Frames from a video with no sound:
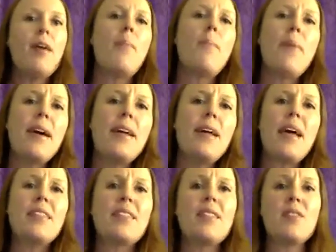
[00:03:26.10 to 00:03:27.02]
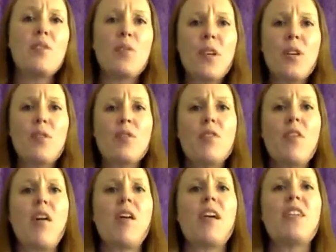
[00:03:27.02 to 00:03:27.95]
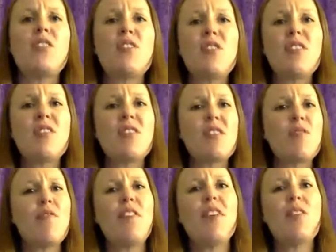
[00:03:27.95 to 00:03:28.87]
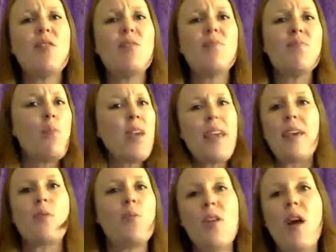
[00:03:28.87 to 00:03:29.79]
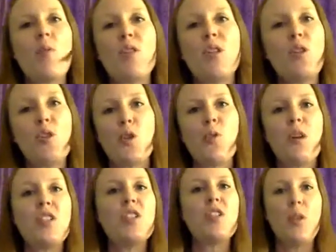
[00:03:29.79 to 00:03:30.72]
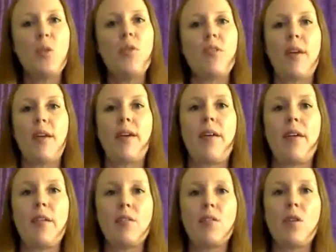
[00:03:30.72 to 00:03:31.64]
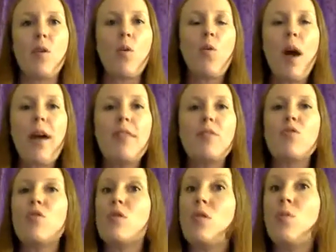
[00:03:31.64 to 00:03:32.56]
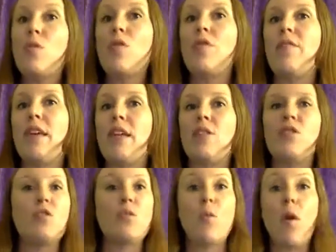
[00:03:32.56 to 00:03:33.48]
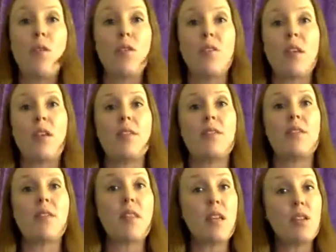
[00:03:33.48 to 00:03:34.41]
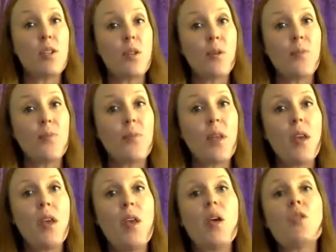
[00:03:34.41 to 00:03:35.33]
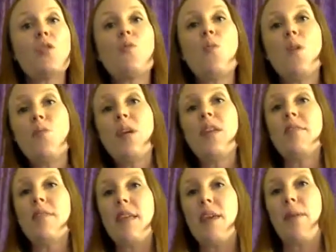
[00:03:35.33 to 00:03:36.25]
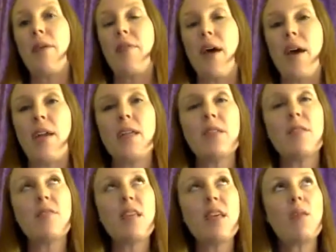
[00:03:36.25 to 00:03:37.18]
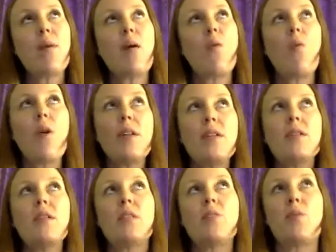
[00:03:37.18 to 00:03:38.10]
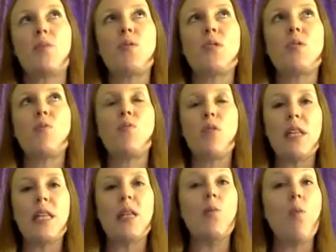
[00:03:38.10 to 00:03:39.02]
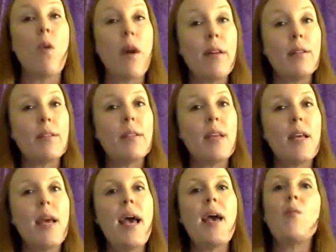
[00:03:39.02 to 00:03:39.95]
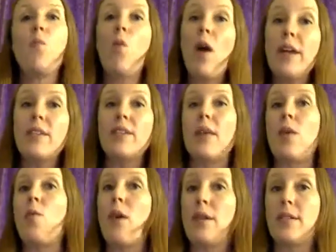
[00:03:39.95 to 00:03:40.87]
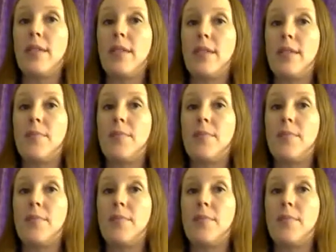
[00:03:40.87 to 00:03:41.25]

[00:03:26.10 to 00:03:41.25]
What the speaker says: but as the story goes along, it just starts to feel weak. We're not really sure what to do with that character or why they're so motivated to do all the things that they do. So one way to think about that is to think about, what does this person really want? And why do they want it?